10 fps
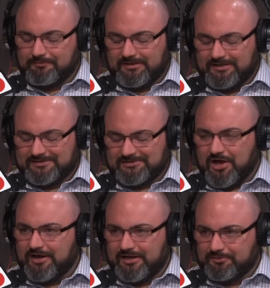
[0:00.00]
is
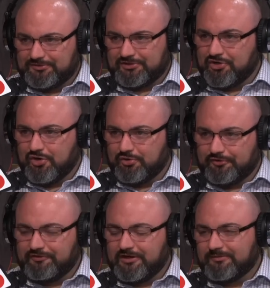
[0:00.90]
not able to go, or
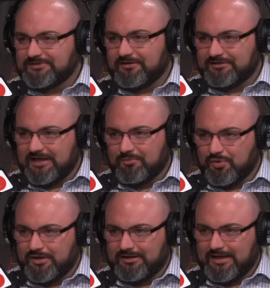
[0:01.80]
if he comes out in game
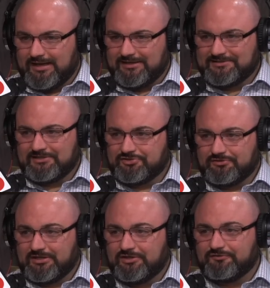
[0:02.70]
one and he's
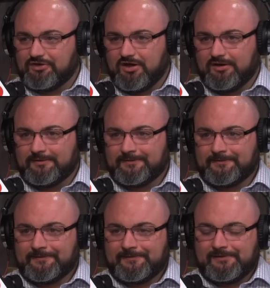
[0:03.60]
injured, then you've got
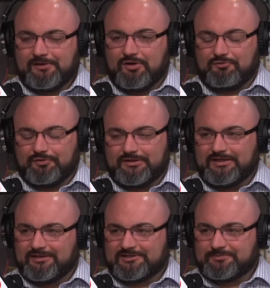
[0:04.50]
a really
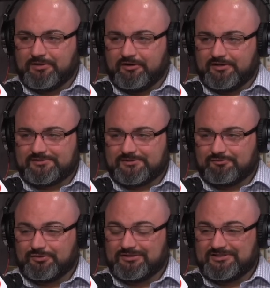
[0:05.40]
inexperienced,
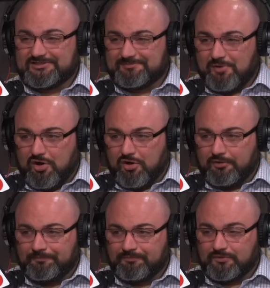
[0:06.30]
really
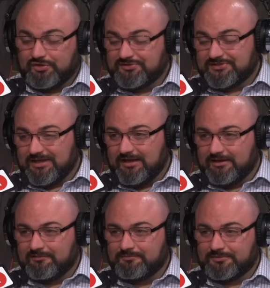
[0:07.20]
small, good
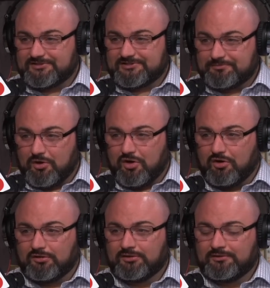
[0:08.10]
skating, but
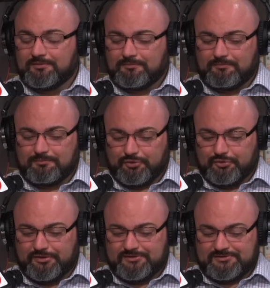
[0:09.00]
small
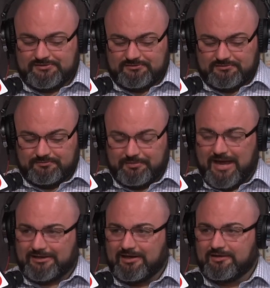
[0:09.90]
Bruins
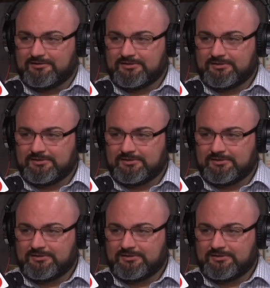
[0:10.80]
back end.